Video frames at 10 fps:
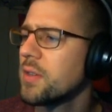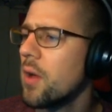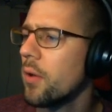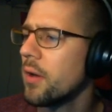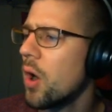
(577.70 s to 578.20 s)
what's
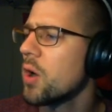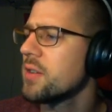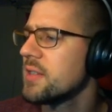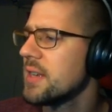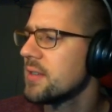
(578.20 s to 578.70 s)
called an
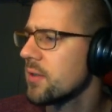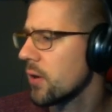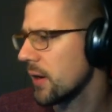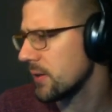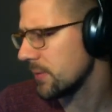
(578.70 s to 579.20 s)
RC
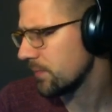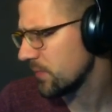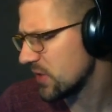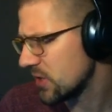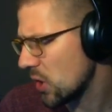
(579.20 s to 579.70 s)
circuit.
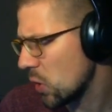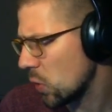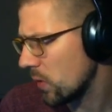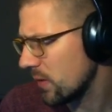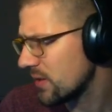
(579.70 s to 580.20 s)

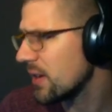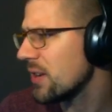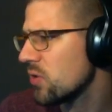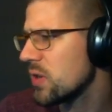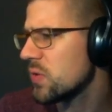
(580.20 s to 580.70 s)
So to
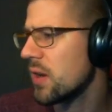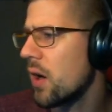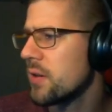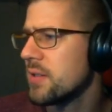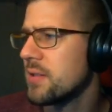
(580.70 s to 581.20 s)
introduce an
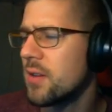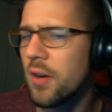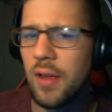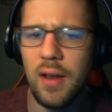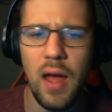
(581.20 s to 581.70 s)
RC
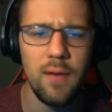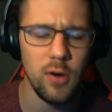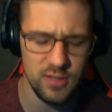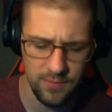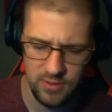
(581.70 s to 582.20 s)
circuit, I
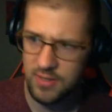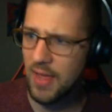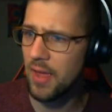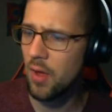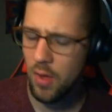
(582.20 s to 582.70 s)
first have to
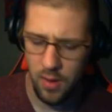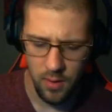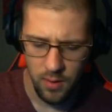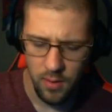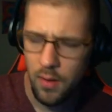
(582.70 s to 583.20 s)
say
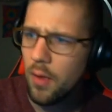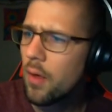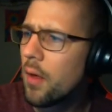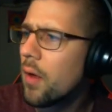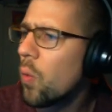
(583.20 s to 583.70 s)

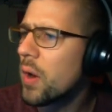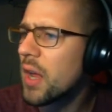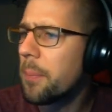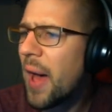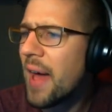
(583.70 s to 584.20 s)

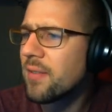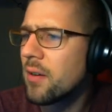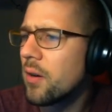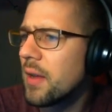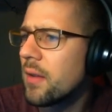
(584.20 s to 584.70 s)
what a
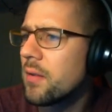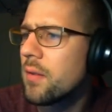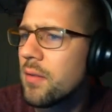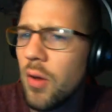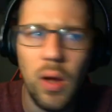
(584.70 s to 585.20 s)
capacitor
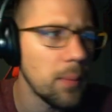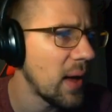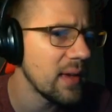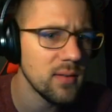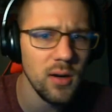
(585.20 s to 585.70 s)
is. So
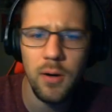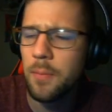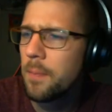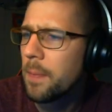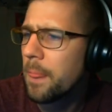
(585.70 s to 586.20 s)
a capacitor,